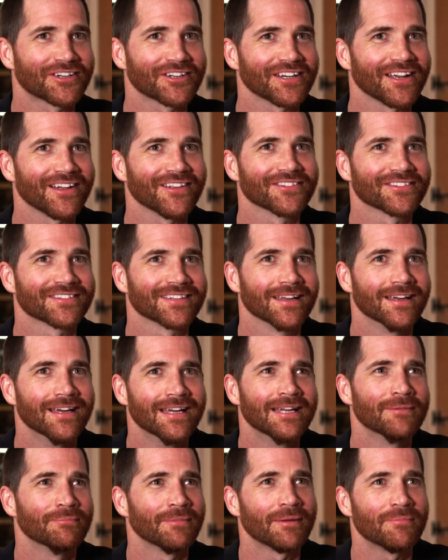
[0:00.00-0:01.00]
a good answer.
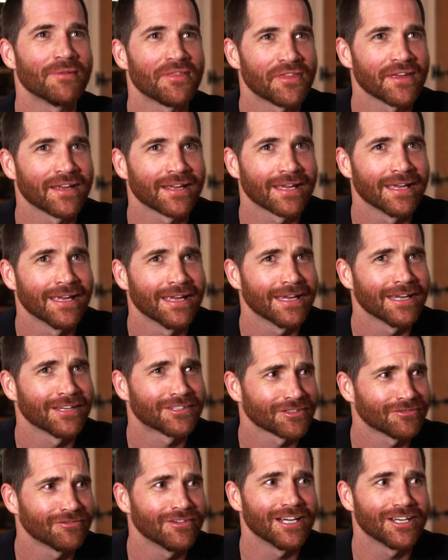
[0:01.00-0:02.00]
Made me think,
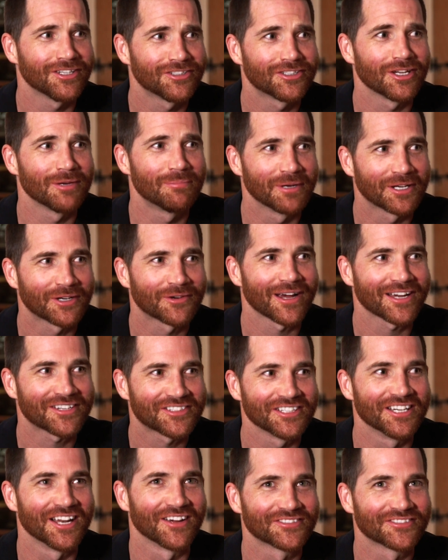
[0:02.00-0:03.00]
it's a really stupid question